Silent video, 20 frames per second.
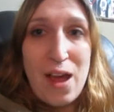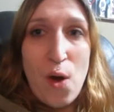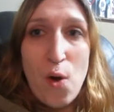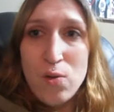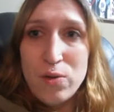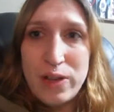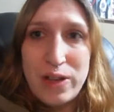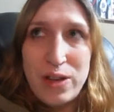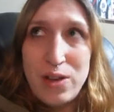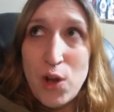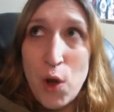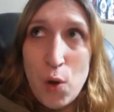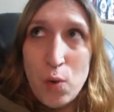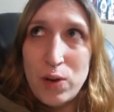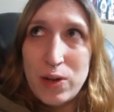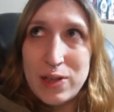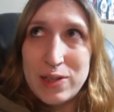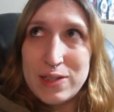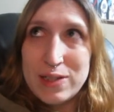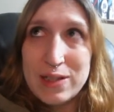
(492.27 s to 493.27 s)
only
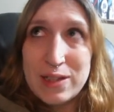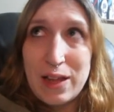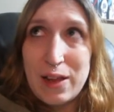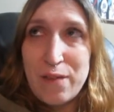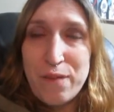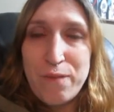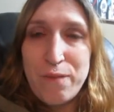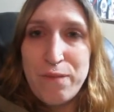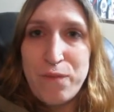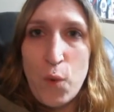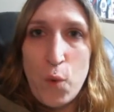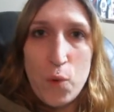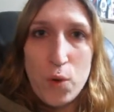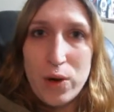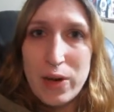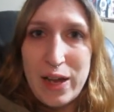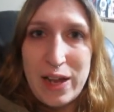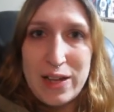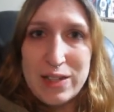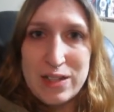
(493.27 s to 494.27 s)
noticed like
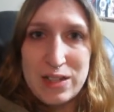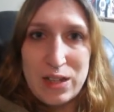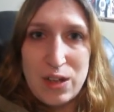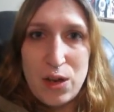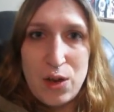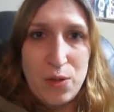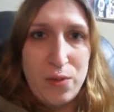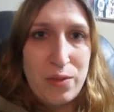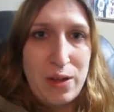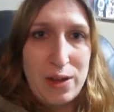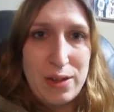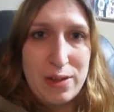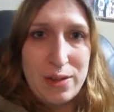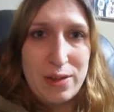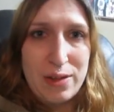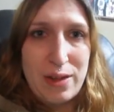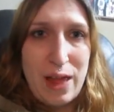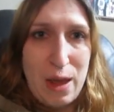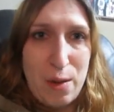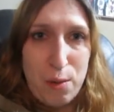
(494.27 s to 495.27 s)
4 days ago that
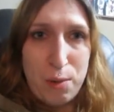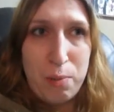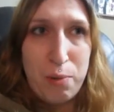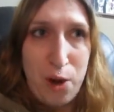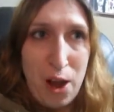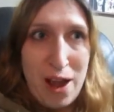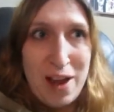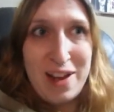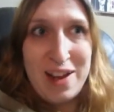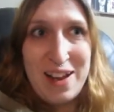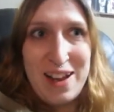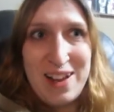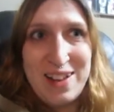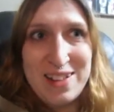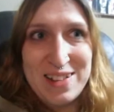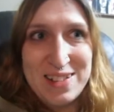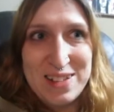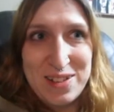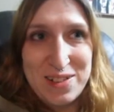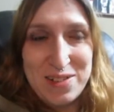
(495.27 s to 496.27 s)
they were
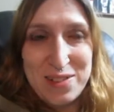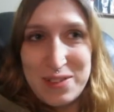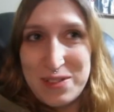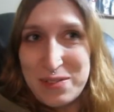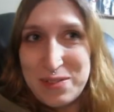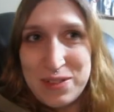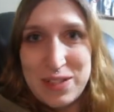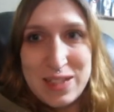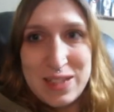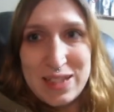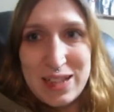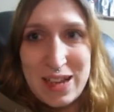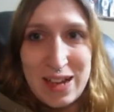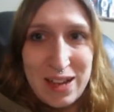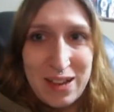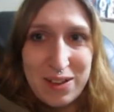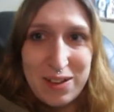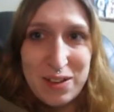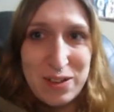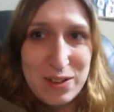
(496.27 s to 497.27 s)
pregnant, so it was
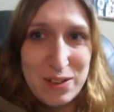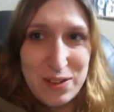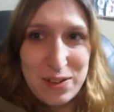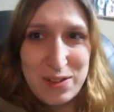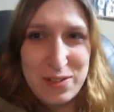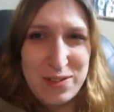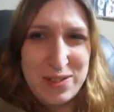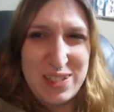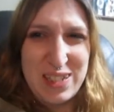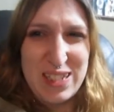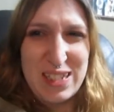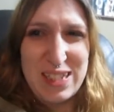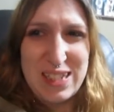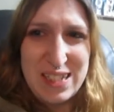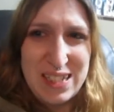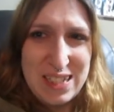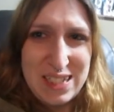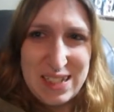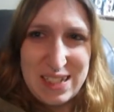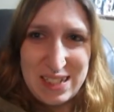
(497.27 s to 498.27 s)
like,
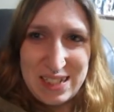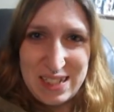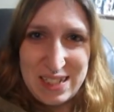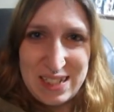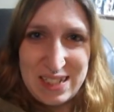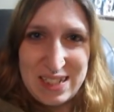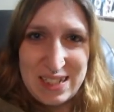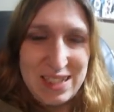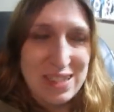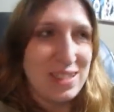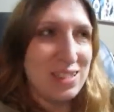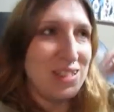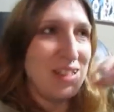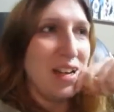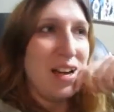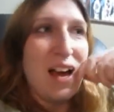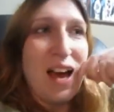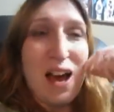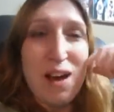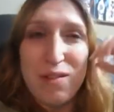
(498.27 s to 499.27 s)
great.
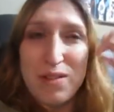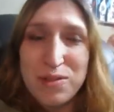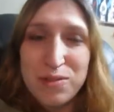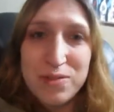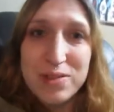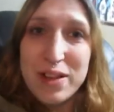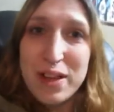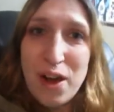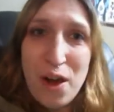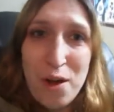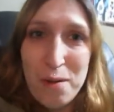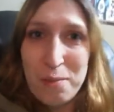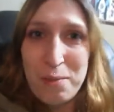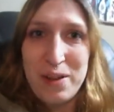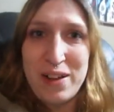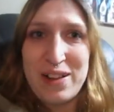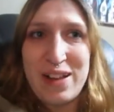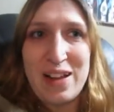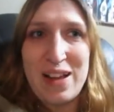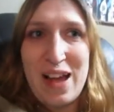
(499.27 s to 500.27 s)
I was really
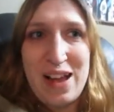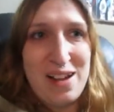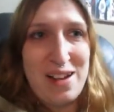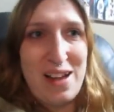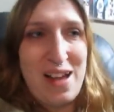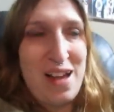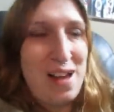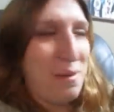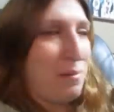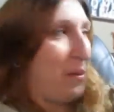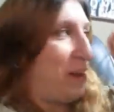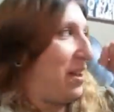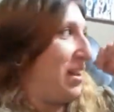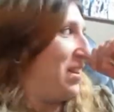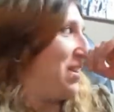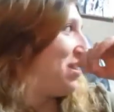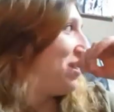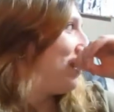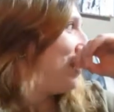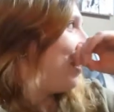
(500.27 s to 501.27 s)
hoping that hadn't
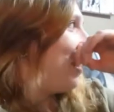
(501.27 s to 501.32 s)
happened.